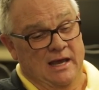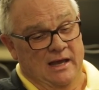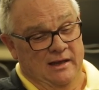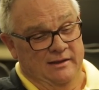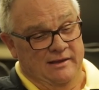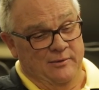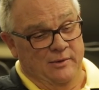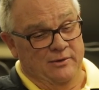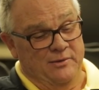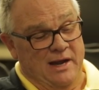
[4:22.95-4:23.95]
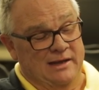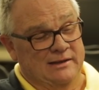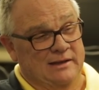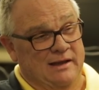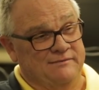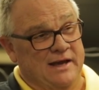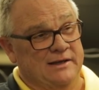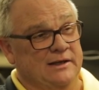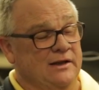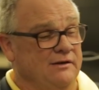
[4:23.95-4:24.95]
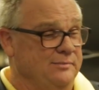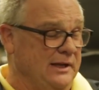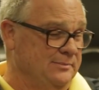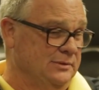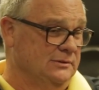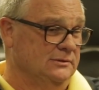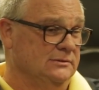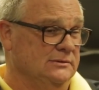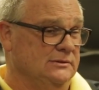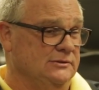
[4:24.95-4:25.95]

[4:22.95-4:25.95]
they went around and they found enough people